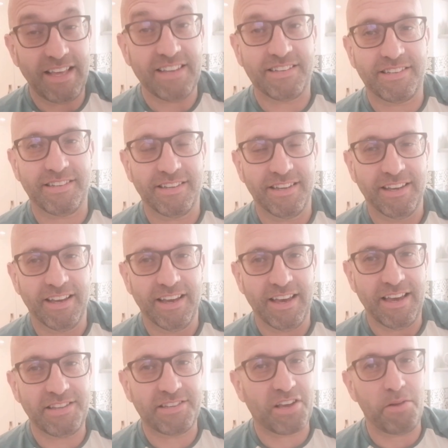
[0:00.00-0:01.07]
This
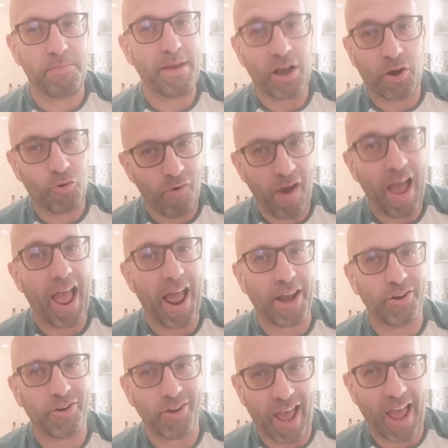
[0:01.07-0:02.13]
is going to be a
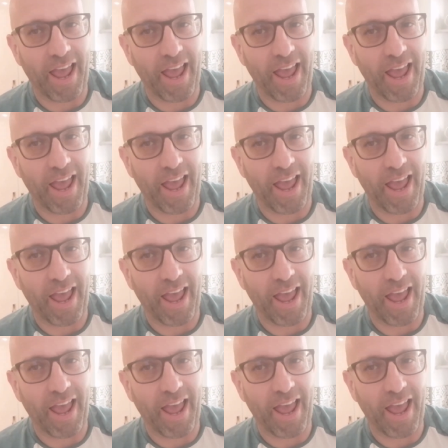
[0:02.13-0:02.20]
grand